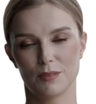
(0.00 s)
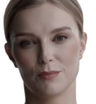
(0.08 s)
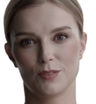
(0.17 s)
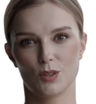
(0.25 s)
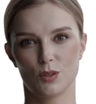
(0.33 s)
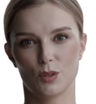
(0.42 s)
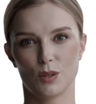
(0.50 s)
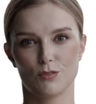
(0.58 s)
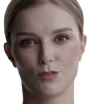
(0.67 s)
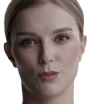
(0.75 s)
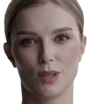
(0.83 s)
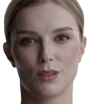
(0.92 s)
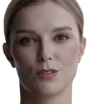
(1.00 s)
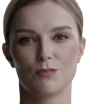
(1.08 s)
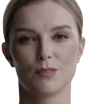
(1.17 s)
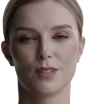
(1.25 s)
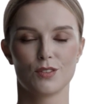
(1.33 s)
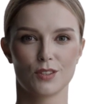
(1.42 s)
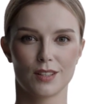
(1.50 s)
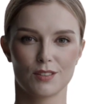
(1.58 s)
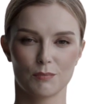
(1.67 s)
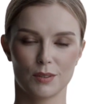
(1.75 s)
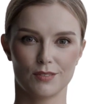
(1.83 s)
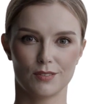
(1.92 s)
There are also conservation
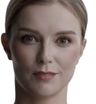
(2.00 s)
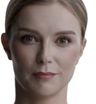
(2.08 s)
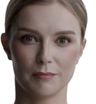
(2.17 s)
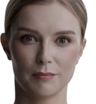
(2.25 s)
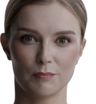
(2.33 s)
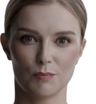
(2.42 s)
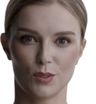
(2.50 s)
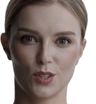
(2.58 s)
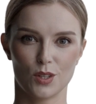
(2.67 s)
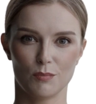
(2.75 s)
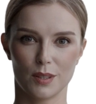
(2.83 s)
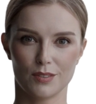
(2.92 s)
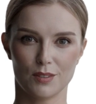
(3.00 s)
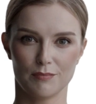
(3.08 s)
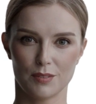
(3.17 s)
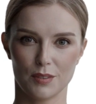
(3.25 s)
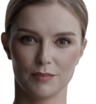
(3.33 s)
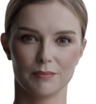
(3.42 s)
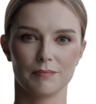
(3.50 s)
easements, which are a bit different.